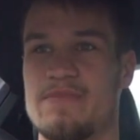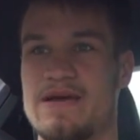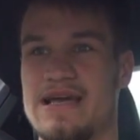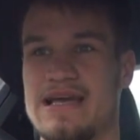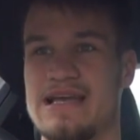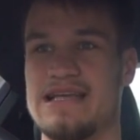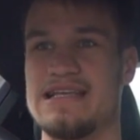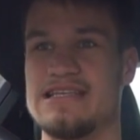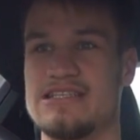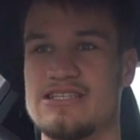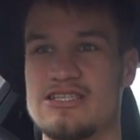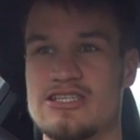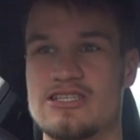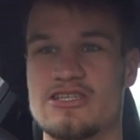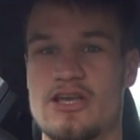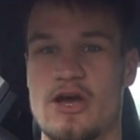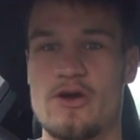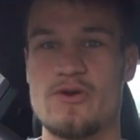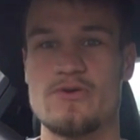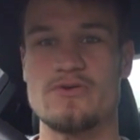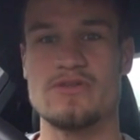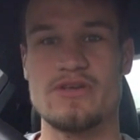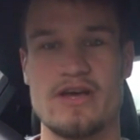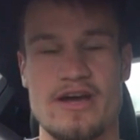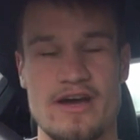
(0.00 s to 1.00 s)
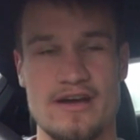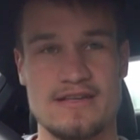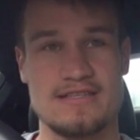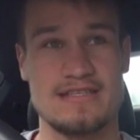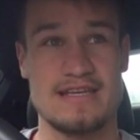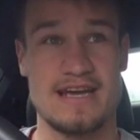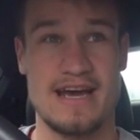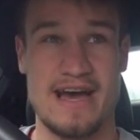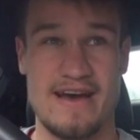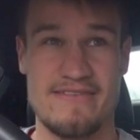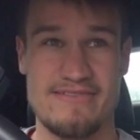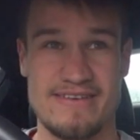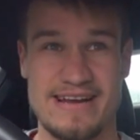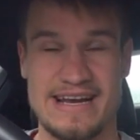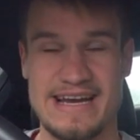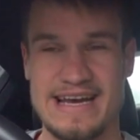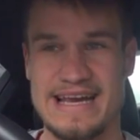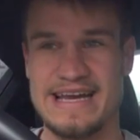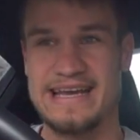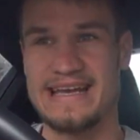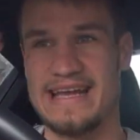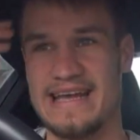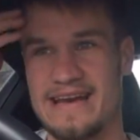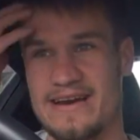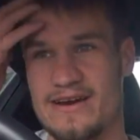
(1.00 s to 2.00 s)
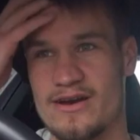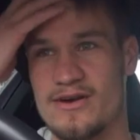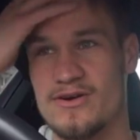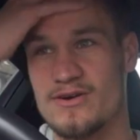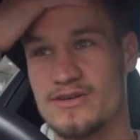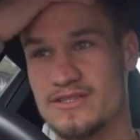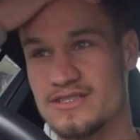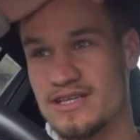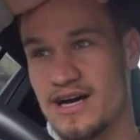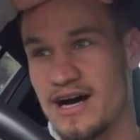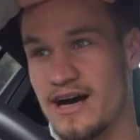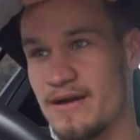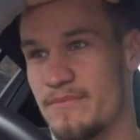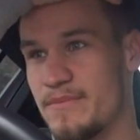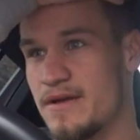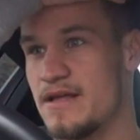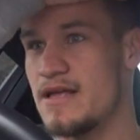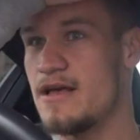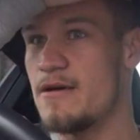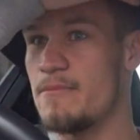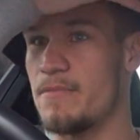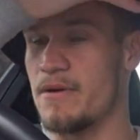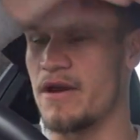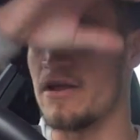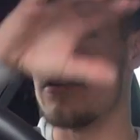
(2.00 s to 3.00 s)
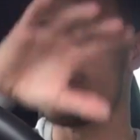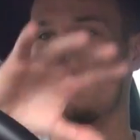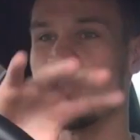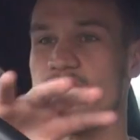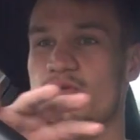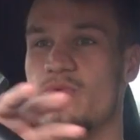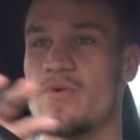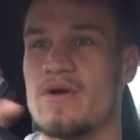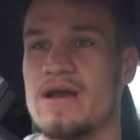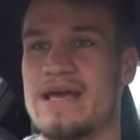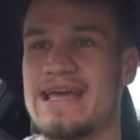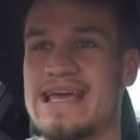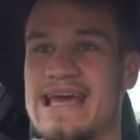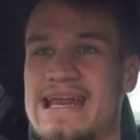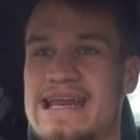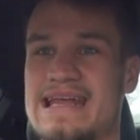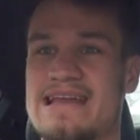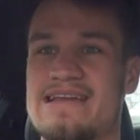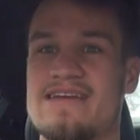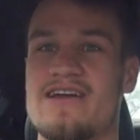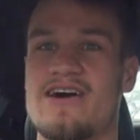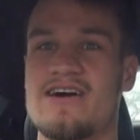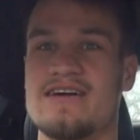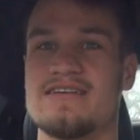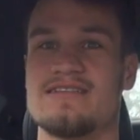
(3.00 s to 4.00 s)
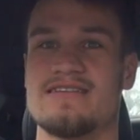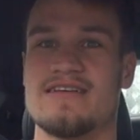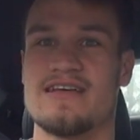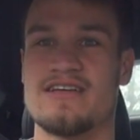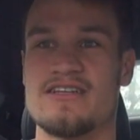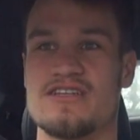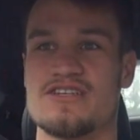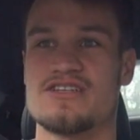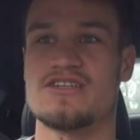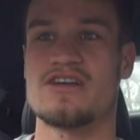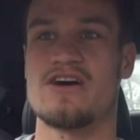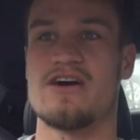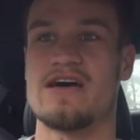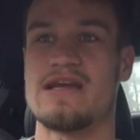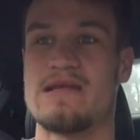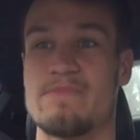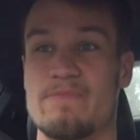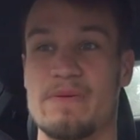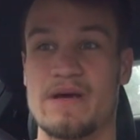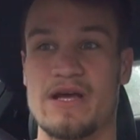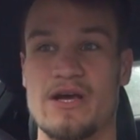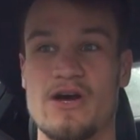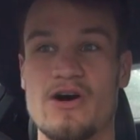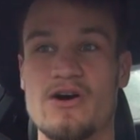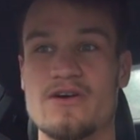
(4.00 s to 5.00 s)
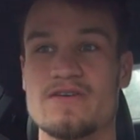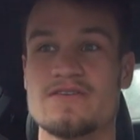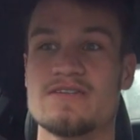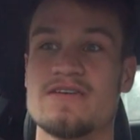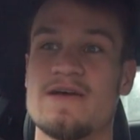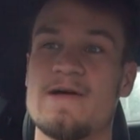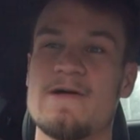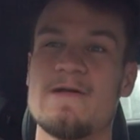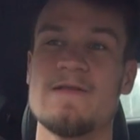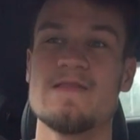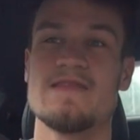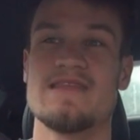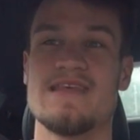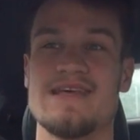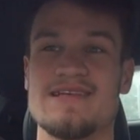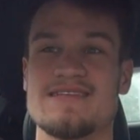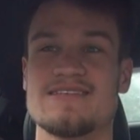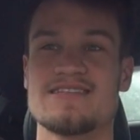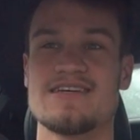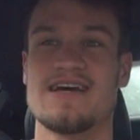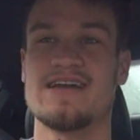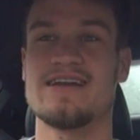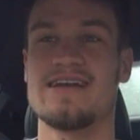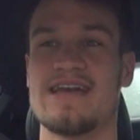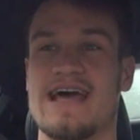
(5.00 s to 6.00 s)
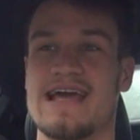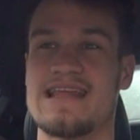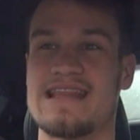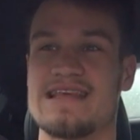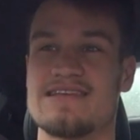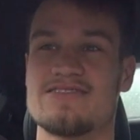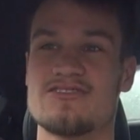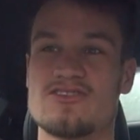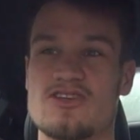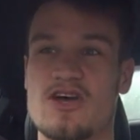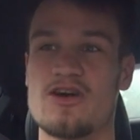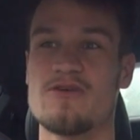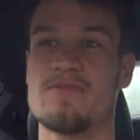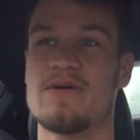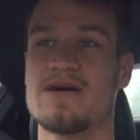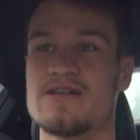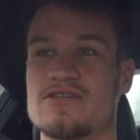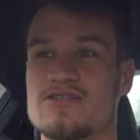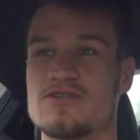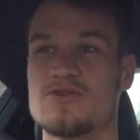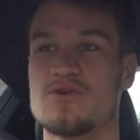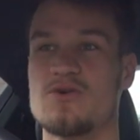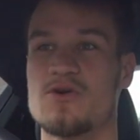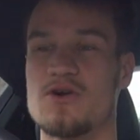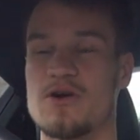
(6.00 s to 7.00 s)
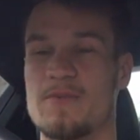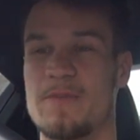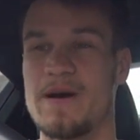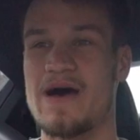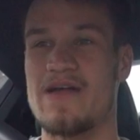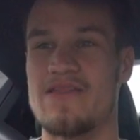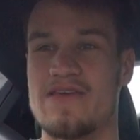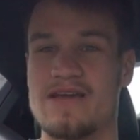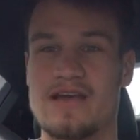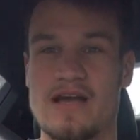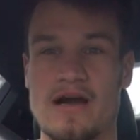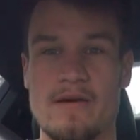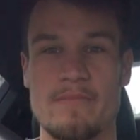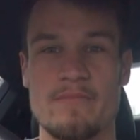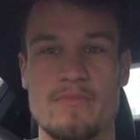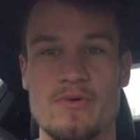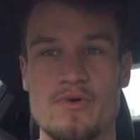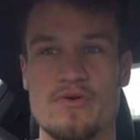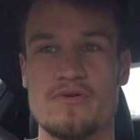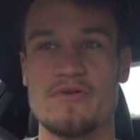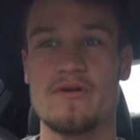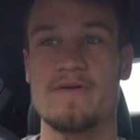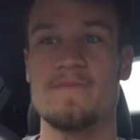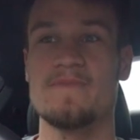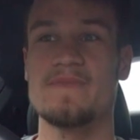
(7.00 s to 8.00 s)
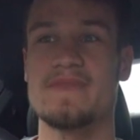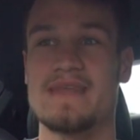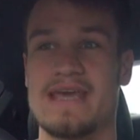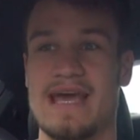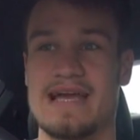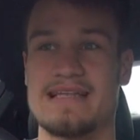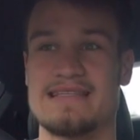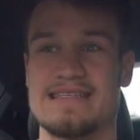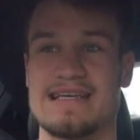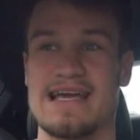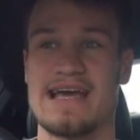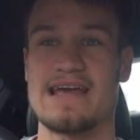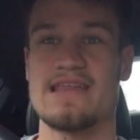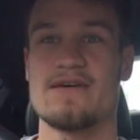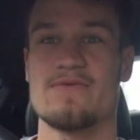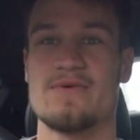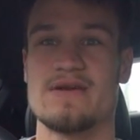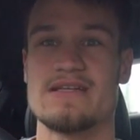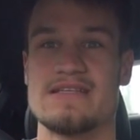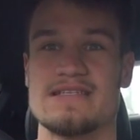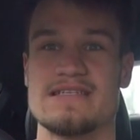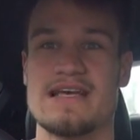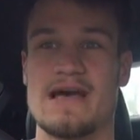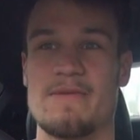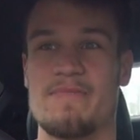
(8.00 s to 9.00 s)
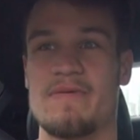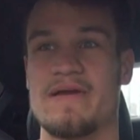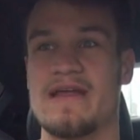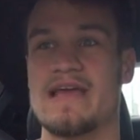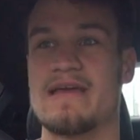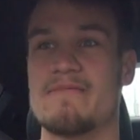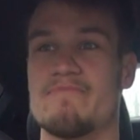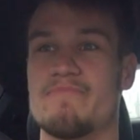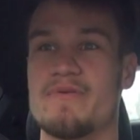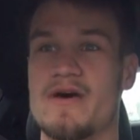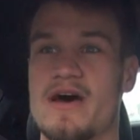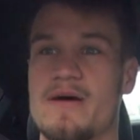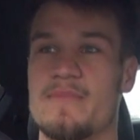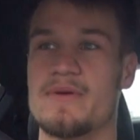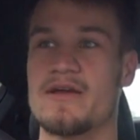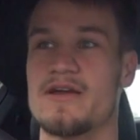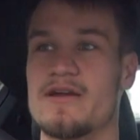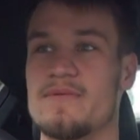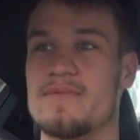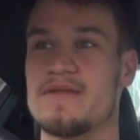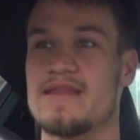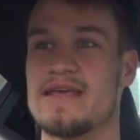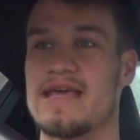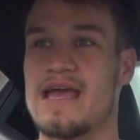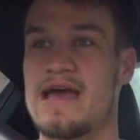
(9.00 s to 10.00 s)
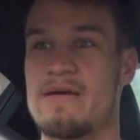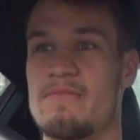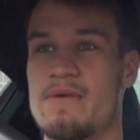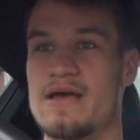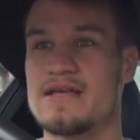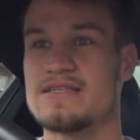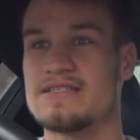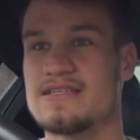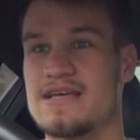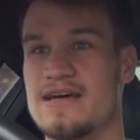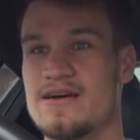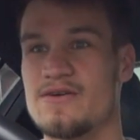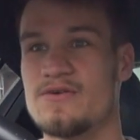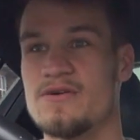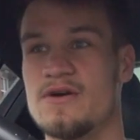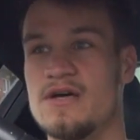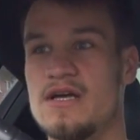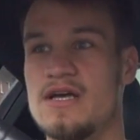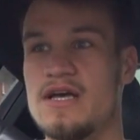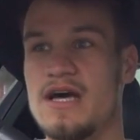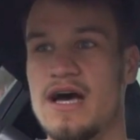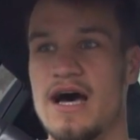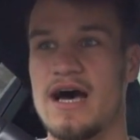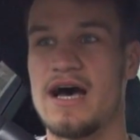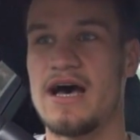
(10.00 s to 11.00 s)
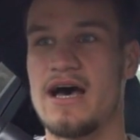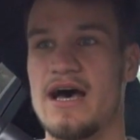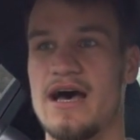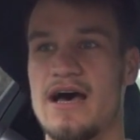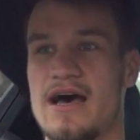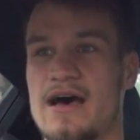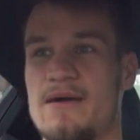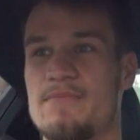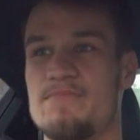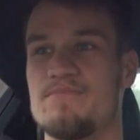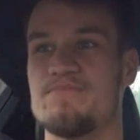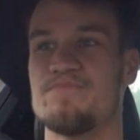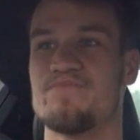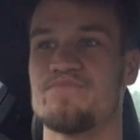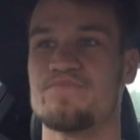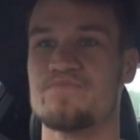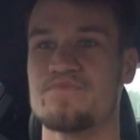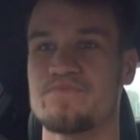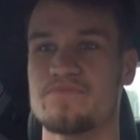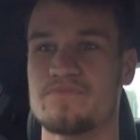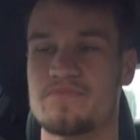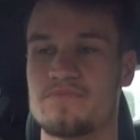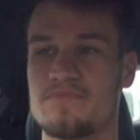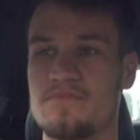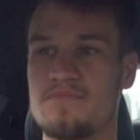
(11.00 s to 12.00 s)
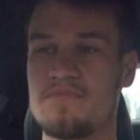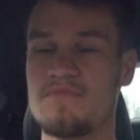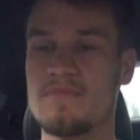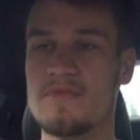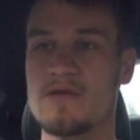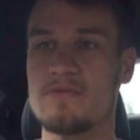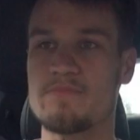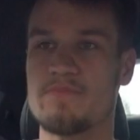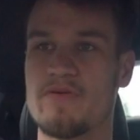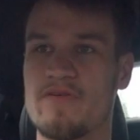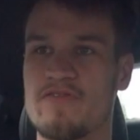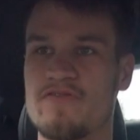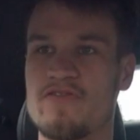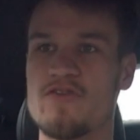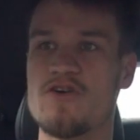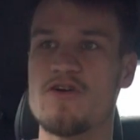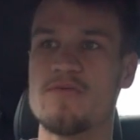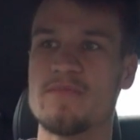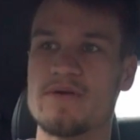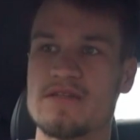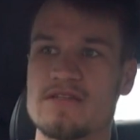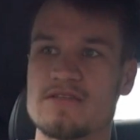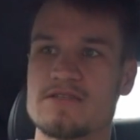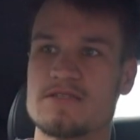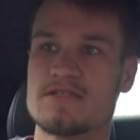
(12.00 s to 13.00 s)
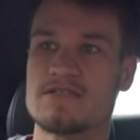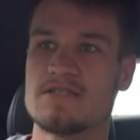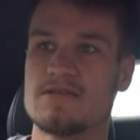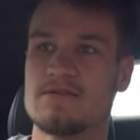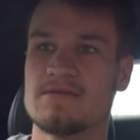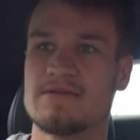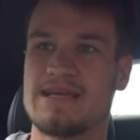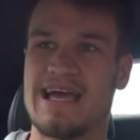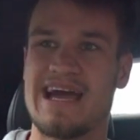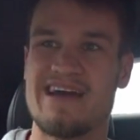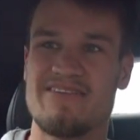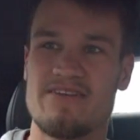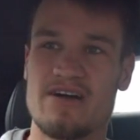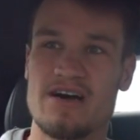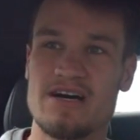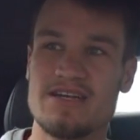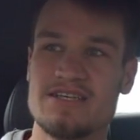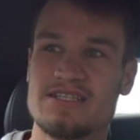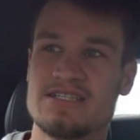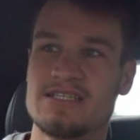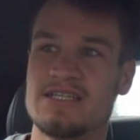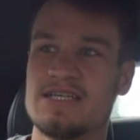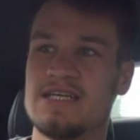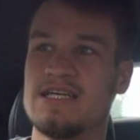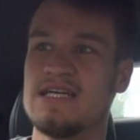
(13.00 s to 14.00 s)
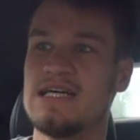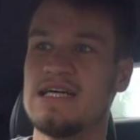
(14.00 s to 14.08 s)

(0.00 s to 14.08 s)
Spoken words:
It is so dirty, I haven't cleaned it in a long time, but I do want to get it nice and shiny, because this Sunday there's so much talk about the Gumball get together, which is happening in Birmingham at the MSL Performance Garage,